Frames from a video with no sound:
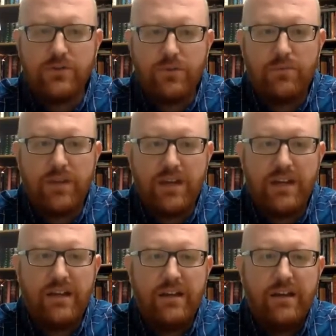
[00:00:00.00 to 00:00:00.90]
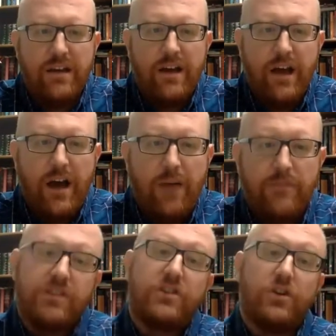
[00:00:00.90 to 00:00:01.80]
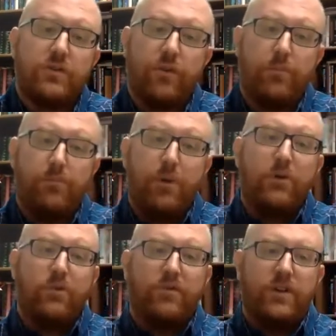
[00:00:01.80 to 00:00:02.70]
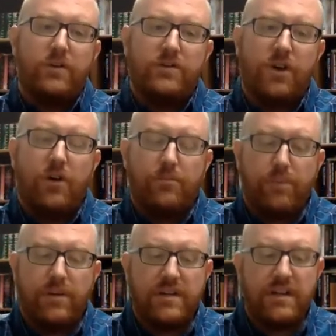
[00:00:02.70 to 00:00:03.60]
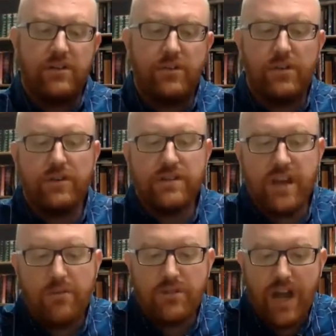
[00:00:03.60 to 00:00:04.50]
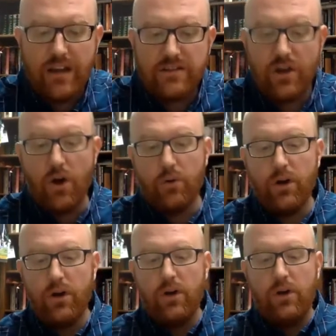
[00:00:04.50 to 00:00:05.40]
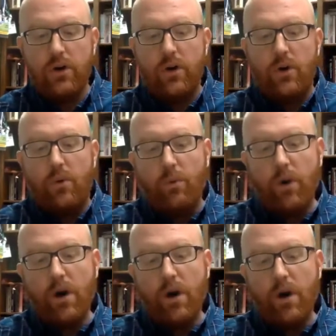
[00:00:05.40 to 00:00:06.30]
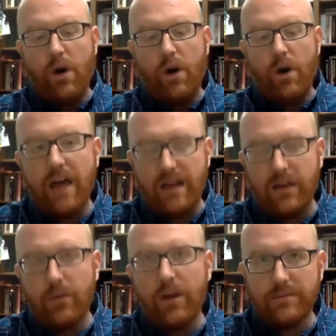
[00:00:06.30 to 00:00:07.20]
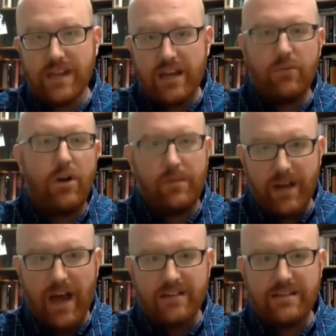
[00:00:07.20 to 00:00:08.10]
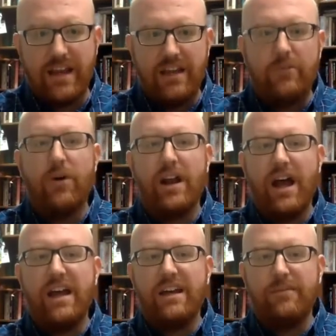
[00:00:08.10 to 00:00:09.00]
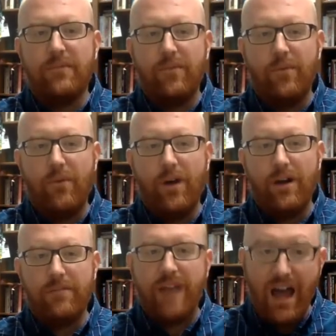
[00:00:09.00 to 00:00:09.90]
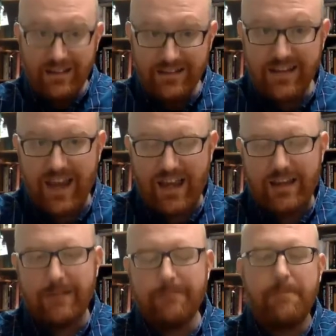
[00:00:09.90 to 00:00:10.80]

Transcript: would be to search for book reviews on particular subjects. So what I'm saying and what I'm not saying. What I'm not saying